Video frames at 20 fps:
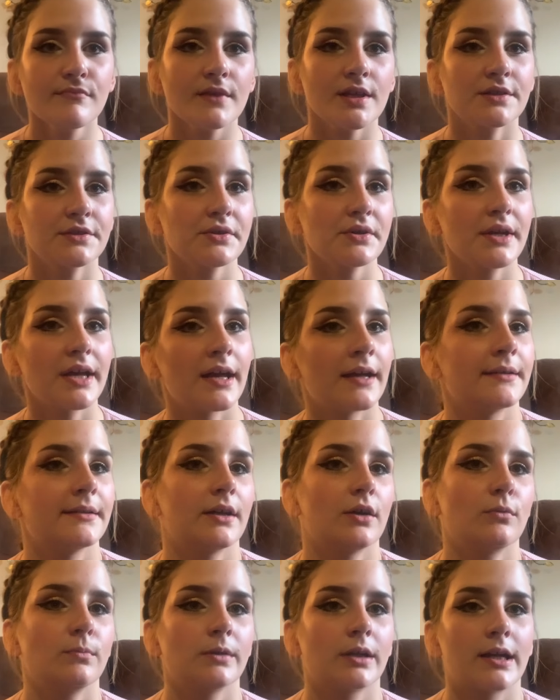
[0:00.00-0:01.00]
So yeah,
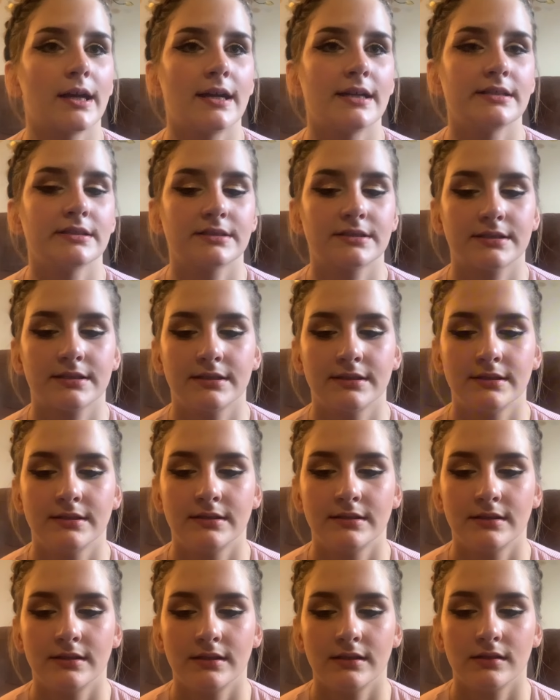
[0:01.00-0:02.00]
I hope you guys
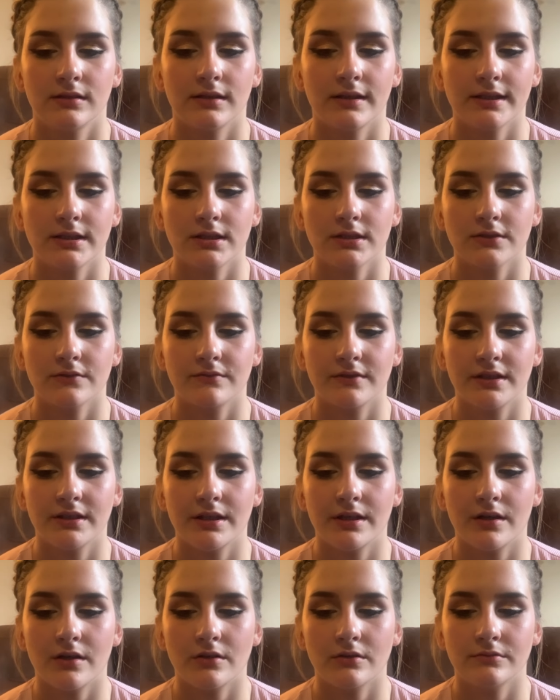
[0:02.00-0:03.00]
liked this
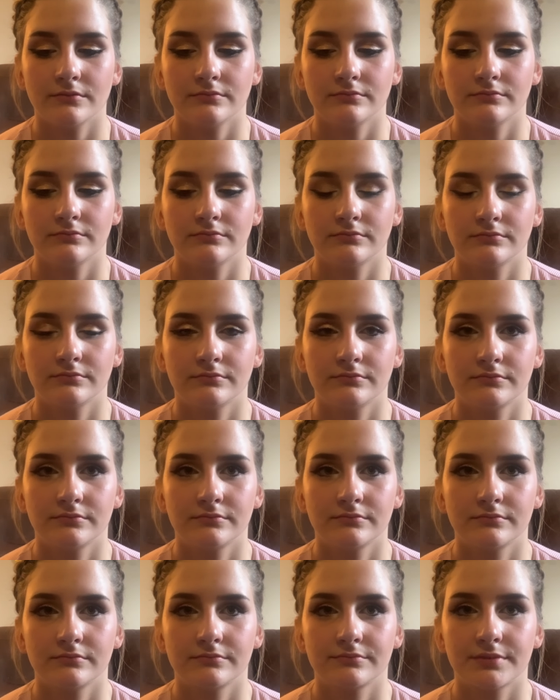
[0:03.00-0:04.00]
video.
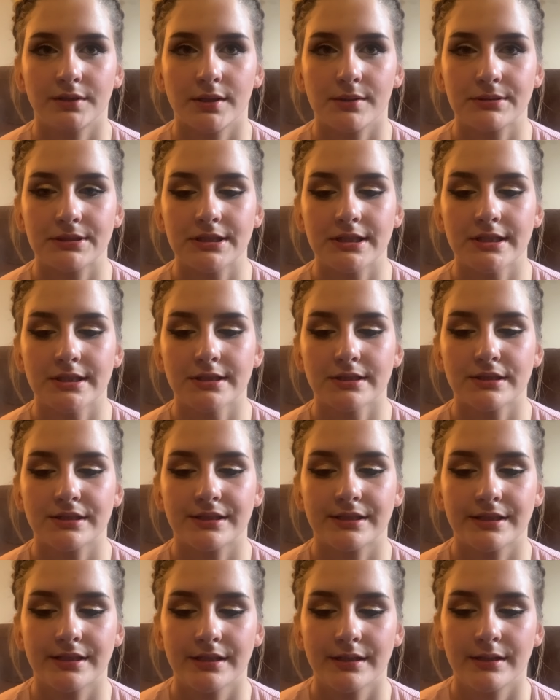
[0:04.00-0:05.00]
Probably didn't.
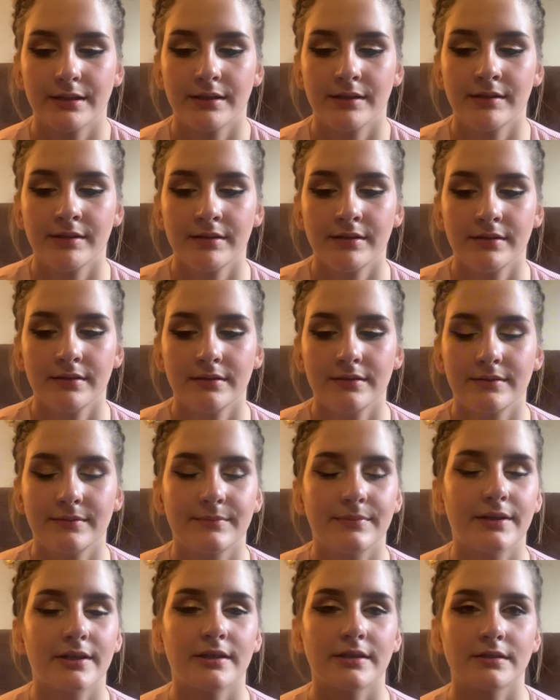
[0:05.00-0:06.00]

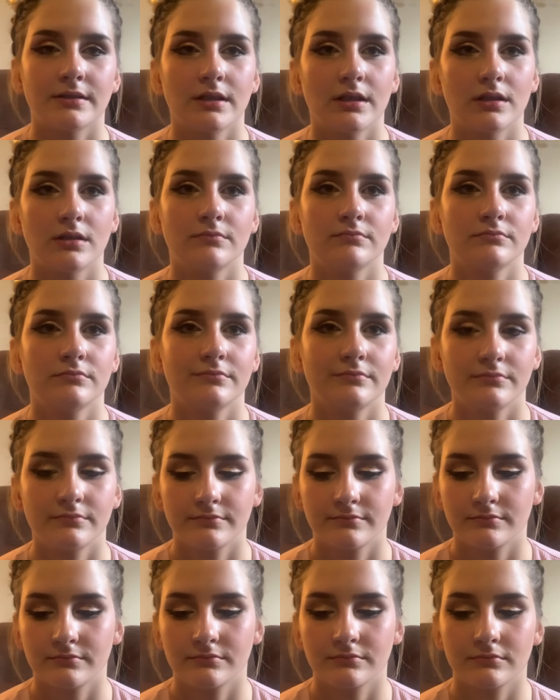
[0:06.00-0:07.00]
But um
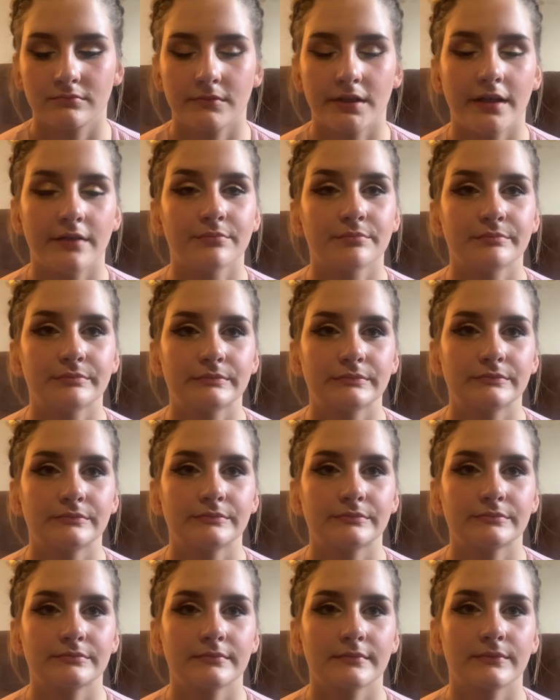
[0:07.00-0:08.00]
yeah.
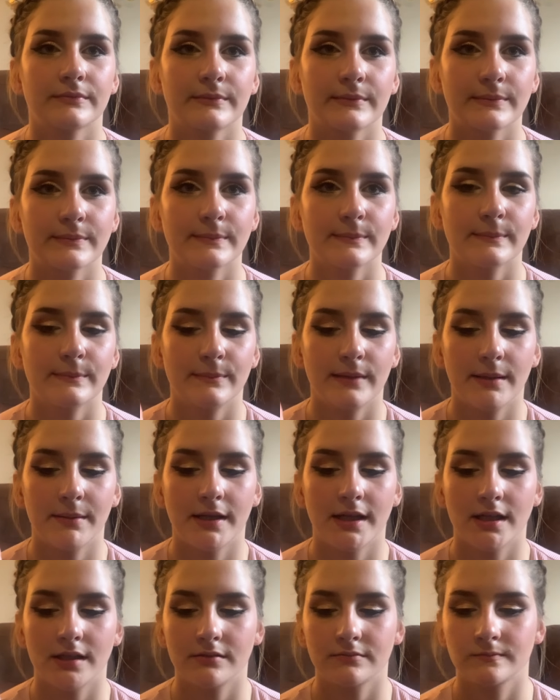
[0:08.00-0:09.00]

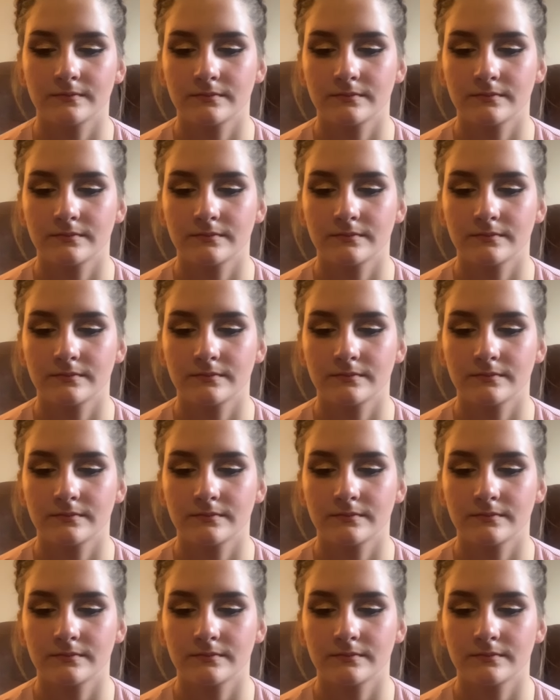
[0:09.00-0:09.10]
Bye.